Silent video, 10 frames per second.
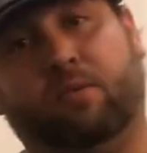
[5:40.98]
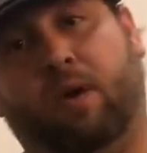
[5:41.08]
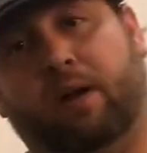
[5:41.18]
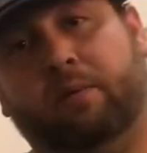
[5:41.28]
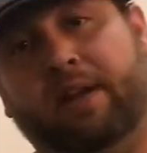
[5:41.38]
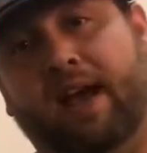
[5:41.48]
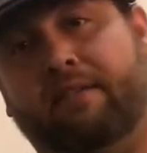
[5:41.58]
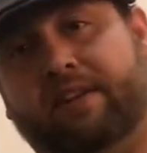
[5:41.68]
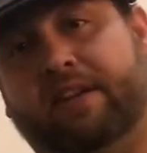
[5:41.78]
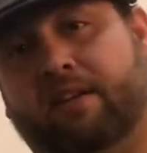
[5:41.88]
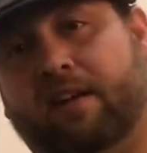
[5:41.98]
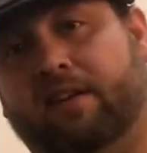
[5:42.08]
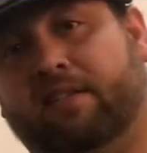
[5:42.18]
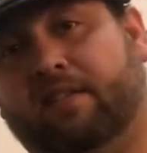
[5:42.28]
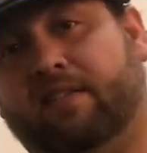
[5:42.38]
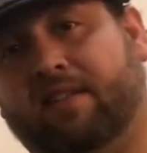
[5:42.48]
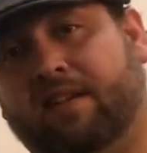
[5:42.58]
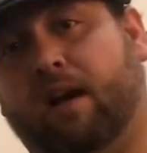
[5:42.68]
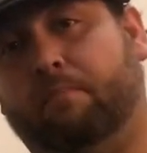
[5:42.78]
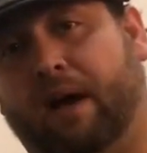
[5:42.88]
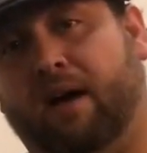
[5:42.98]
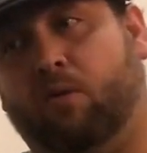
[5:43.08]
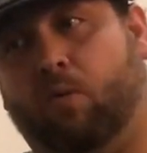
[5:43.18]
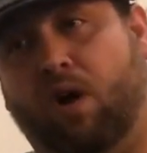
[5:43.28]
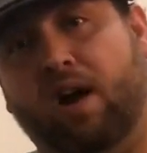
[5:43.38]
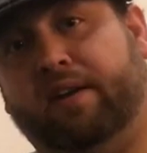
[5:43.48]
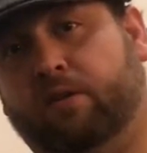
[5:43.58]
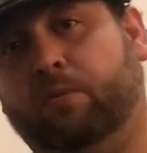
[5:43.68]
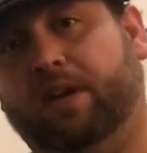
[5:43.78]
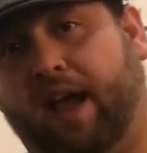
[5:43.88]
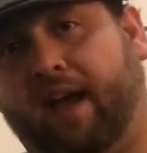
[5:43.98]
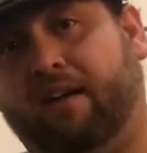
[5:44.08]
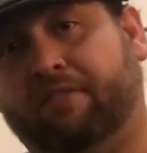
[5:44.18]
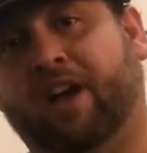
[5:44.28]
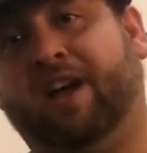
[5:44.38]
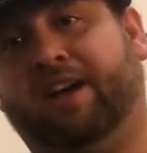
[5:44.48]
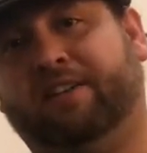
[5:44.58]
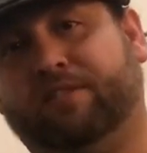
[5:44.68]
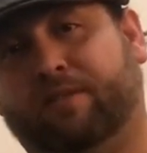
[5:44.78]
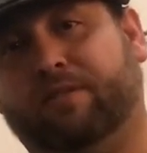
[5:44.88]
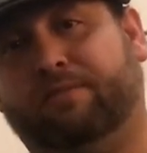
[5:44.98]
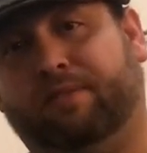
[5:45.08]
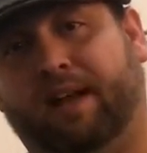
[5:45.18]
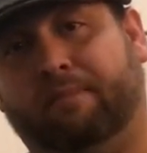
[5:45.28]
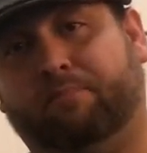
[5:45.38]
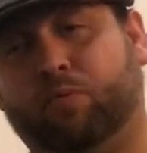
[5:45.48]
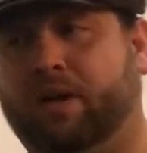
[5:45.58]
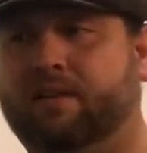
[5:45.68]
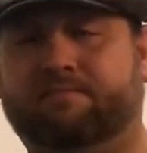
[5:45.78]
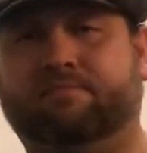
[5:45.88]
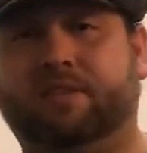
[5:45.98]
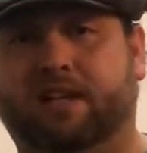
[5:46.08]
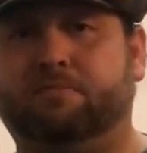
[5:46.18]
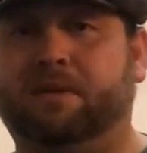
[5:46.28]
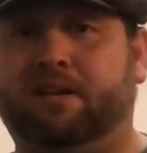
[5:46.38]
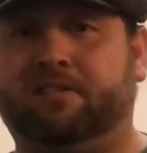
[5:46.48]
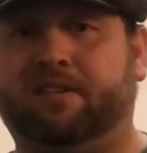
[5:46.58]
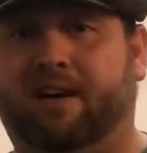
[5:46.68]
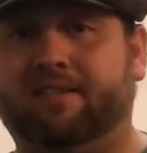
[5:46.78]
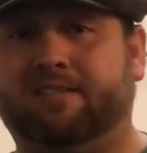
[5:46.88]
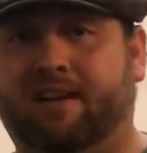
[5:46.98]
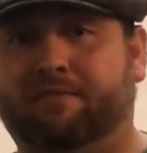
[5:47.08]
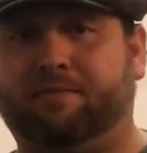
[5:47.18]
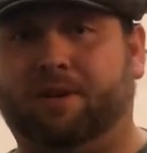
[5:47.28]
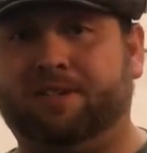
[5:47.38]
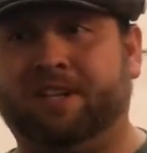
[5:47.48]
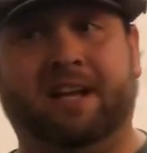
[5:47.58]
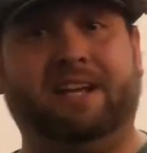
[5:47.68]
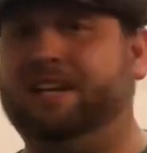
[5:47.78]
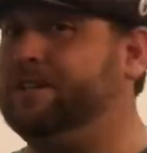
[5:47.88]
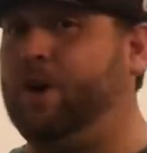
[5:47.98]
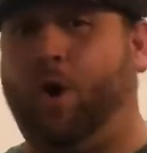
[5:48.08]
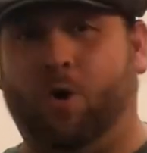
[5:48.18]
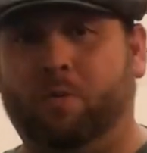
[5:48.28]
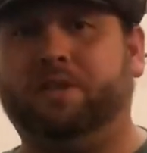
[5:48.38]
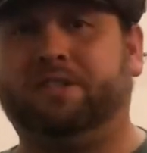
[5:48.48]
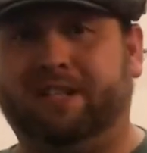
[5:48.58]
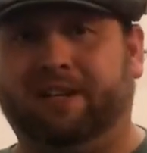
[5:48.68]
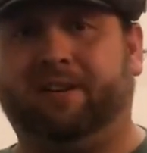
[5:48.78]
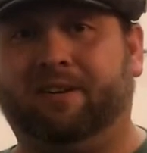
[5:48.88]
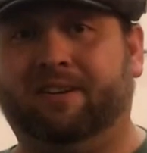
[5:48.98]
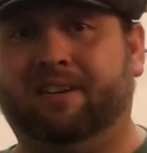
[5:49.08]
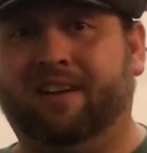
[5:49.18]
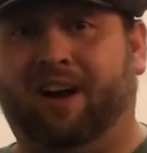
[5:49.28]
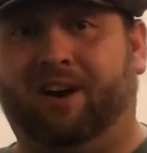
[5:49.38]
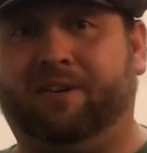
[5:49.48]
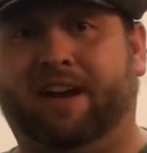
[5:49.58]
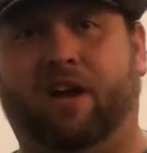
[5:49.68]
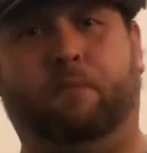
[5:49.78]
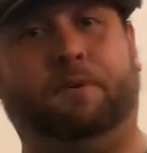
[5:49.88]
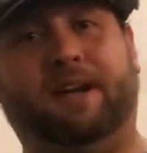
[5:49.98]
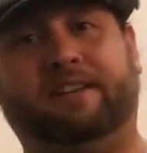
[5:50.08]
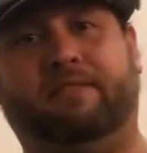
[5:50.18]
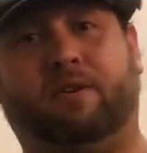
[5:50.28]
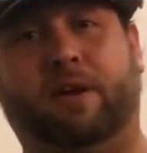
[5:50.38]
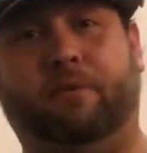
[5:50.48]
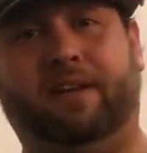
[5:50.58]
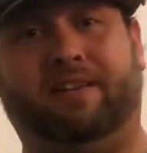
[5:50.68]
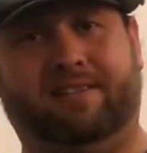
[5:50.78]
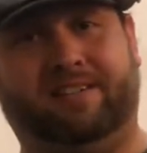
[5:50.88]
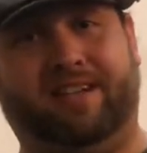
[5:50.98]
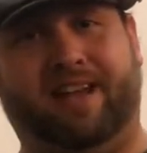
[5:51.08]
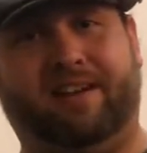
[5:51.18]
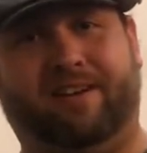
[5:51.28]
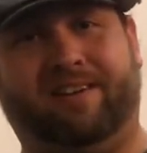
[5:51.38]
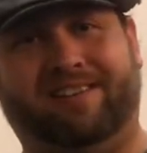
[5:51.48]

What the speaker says: why we have it here, and think about, why do we have an eternal flame? Well, it's because God's love for us is always here. All right, hope you guys have a great week. See you later.